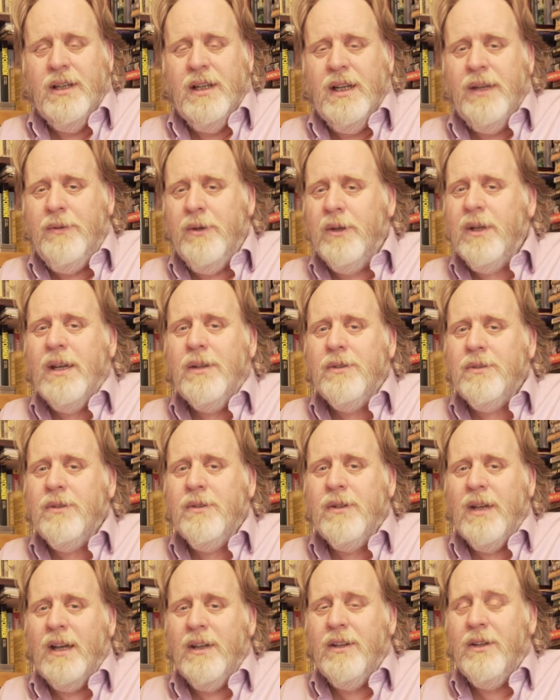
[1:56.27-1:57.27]
If you can't
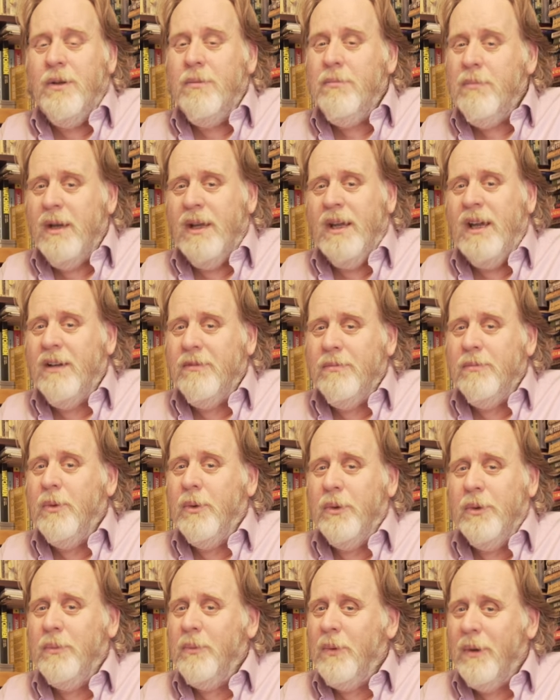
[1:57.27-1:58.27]
do that, you may have
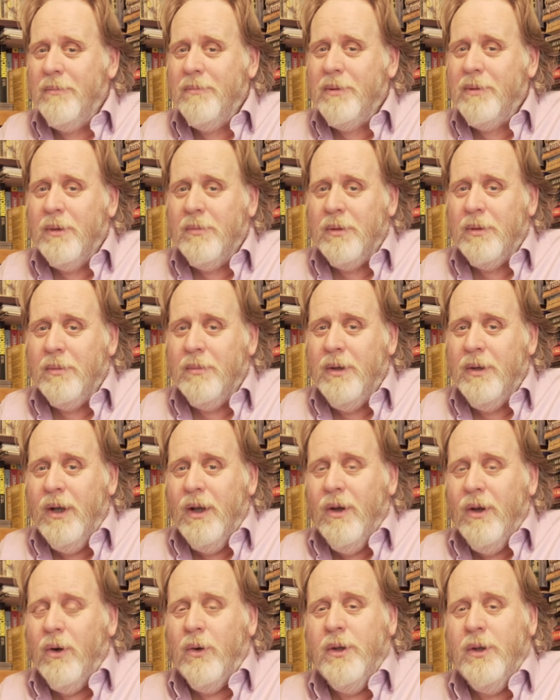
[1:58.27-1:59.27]
more than one problem,
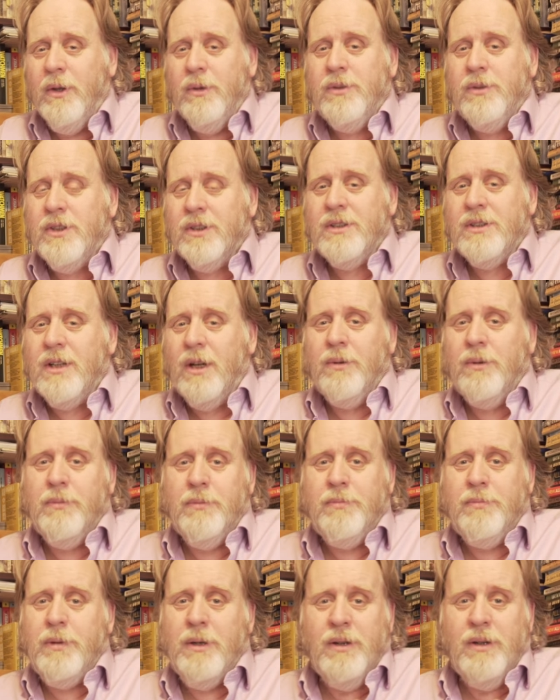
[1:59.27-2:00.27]
or you just
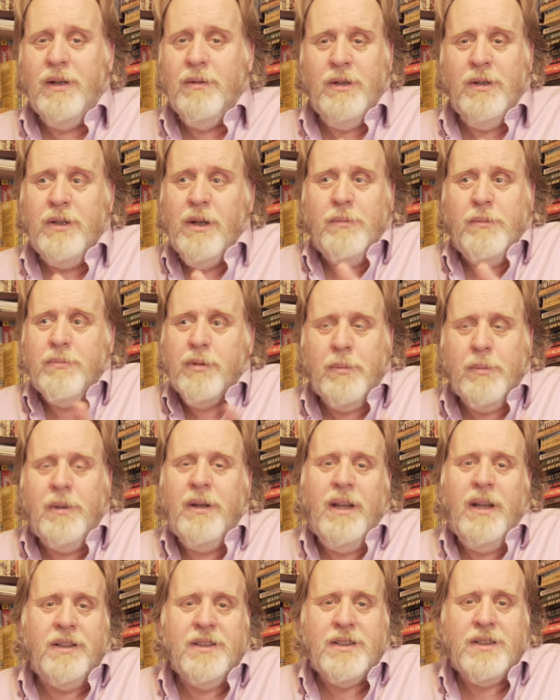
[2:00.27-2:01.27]
don't purely, you don't
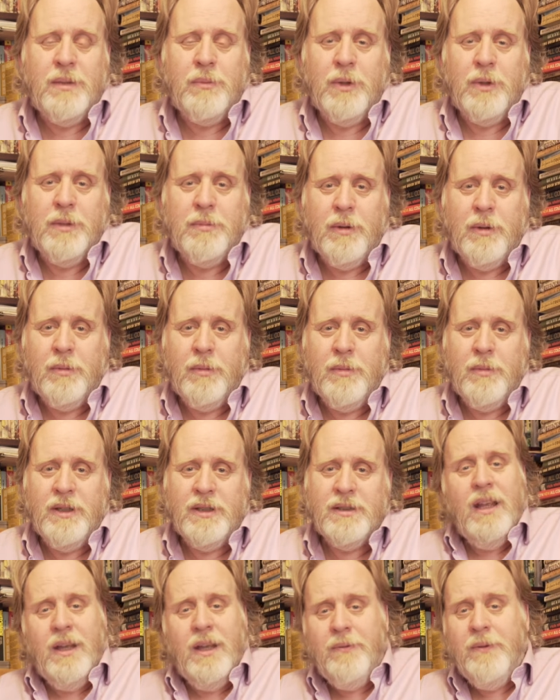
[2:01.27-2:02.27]
properly understand what the problem
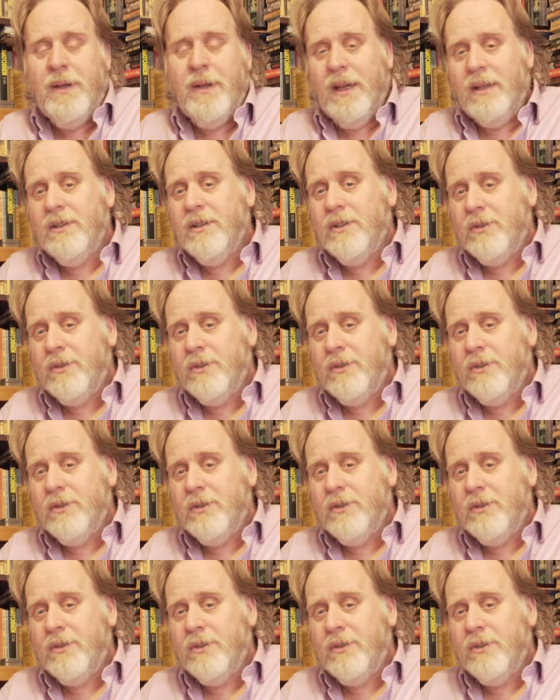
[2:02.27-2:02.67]
is. If you can't